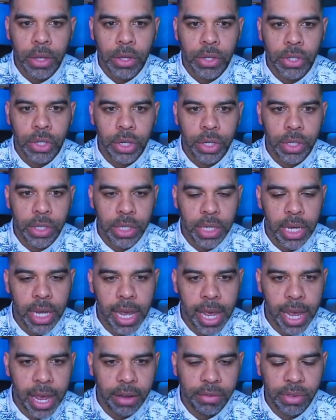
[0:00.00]
So you see
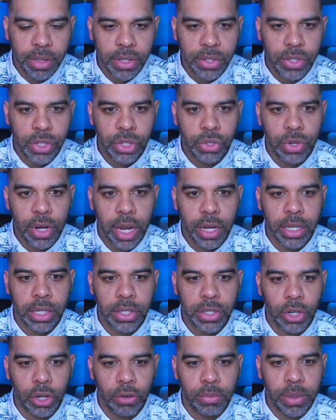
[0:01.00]
I have this do not
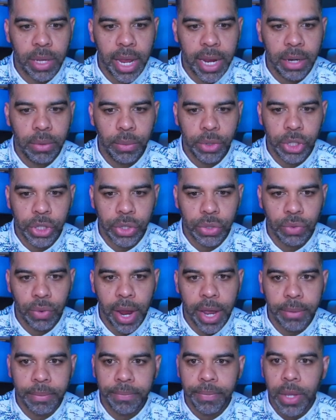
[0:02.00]
disturb light, which is
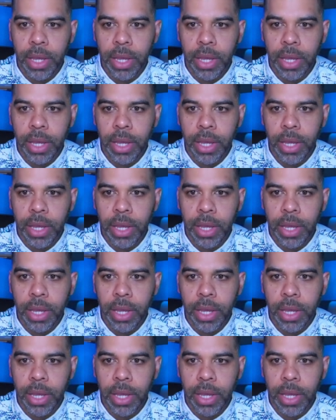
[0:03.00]
red.